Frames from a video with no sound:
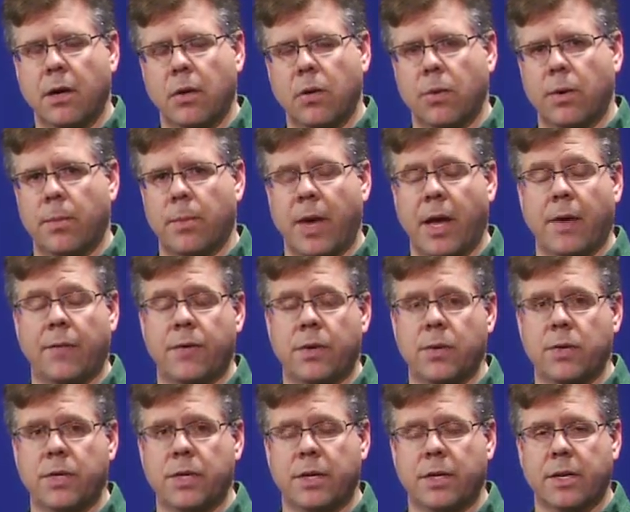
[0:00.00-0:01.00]
We may have
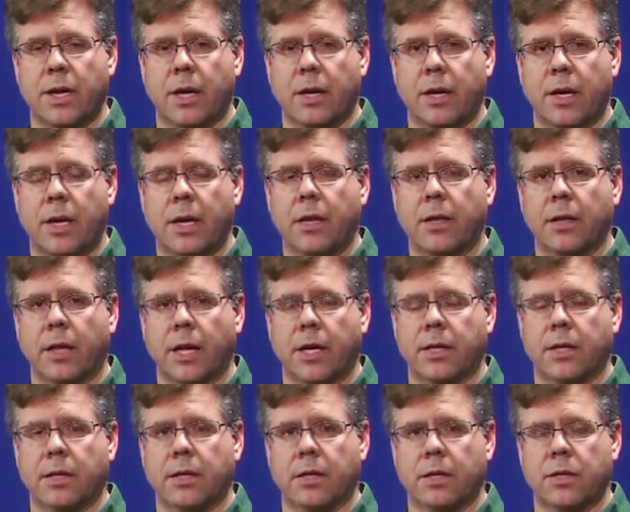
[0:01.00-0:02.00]
used a technique like
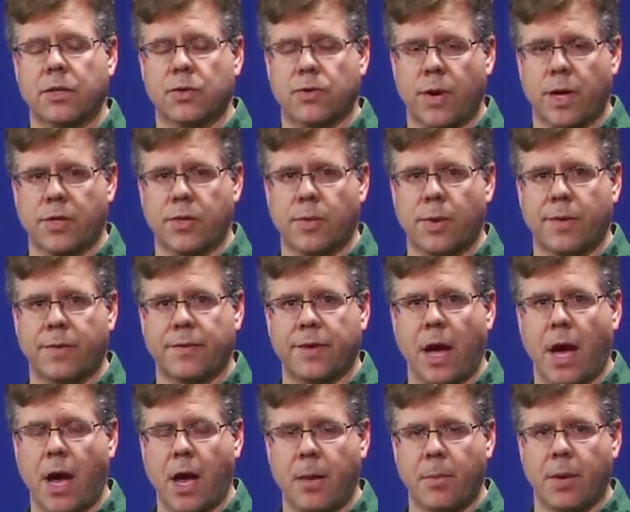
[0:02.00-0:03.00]
stress wave
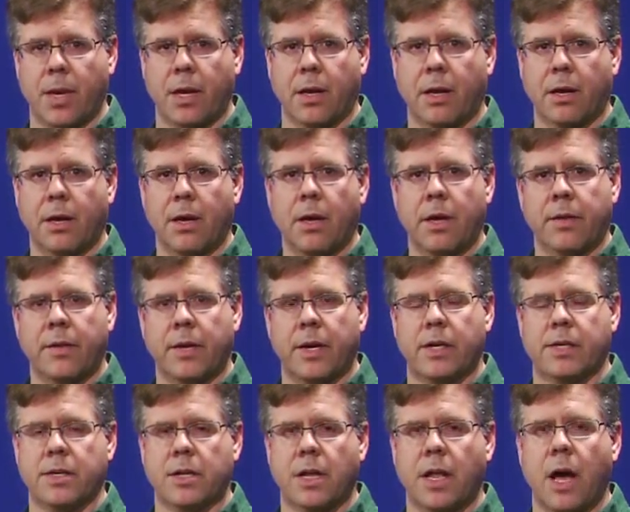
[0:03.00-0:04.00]
timing that
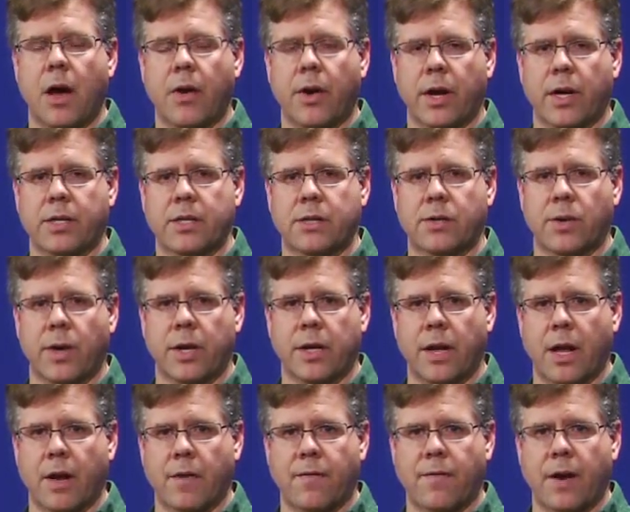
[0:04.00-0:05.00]
has allowed us to
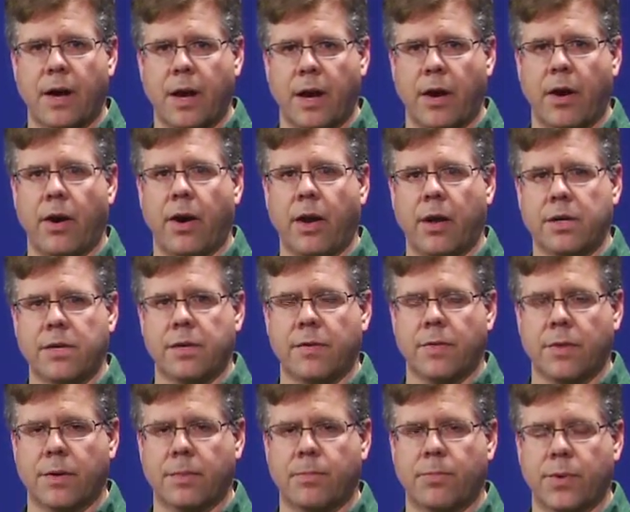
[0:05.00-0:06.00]
identify areas of
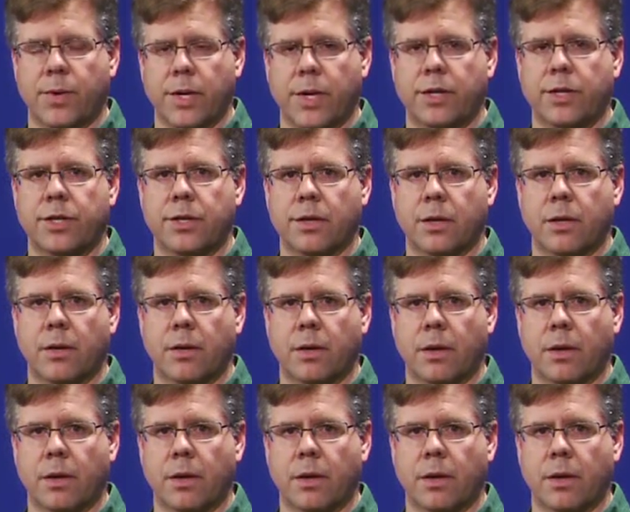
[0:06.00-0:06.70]
the bridge